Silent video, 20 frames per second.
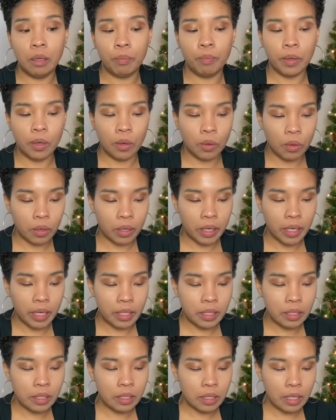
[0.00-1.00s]

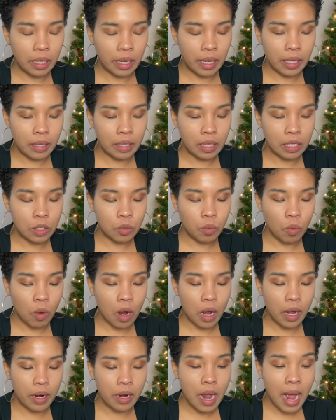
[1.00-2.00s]
pakoras in this
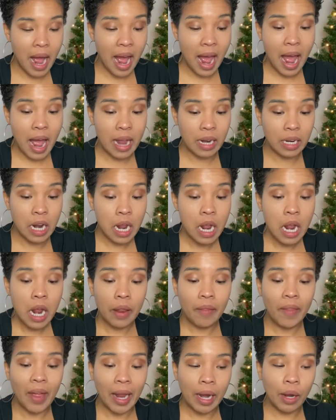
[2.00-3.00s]
one. And
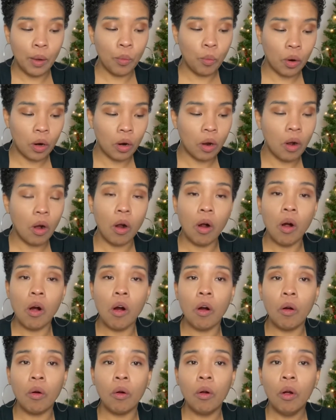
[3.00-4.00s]
they were
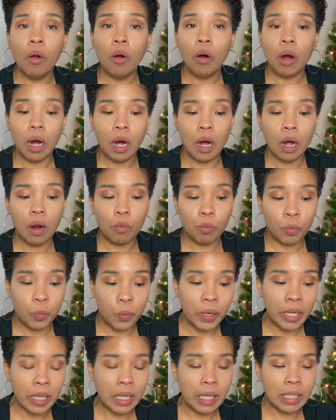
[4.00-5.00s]
all
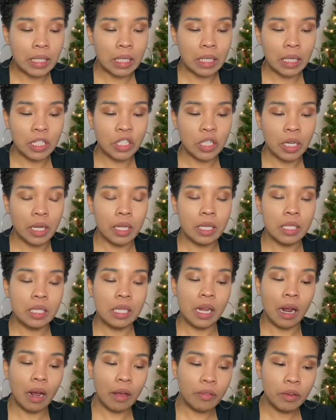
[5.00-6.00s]
really delicious.
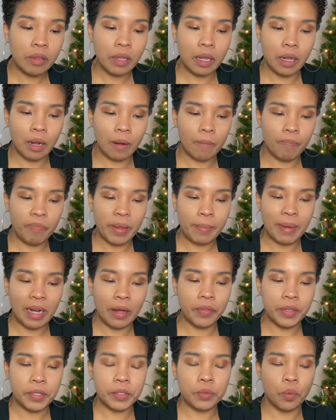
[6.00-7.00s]
The other thing about
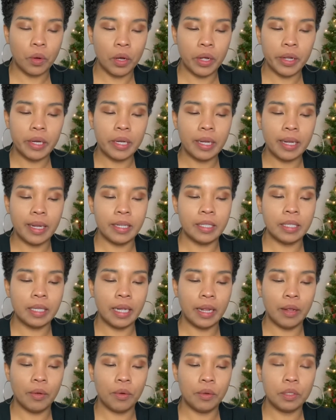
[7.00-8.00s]
this one is
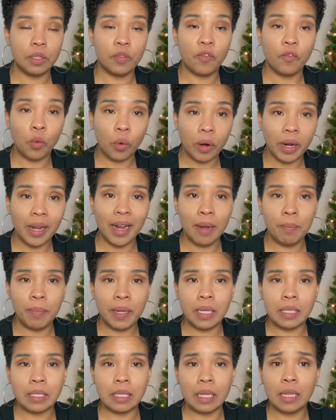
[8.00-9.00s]
it's 48
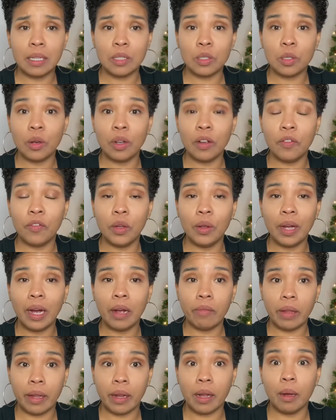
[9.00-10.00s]
pieces. So if you
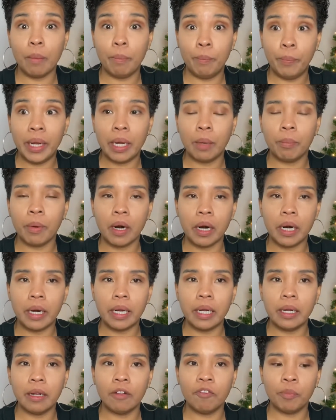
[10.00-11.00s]
have like a big
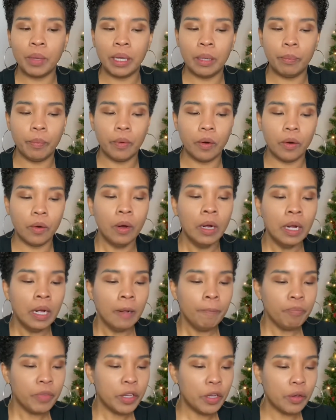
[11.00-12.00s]
party of people,
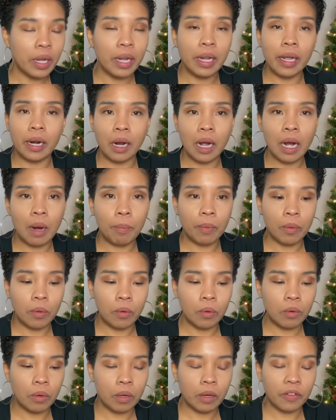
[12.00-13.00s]
you can get a
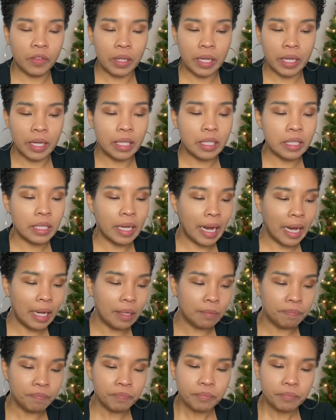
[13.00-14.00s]
couple of these and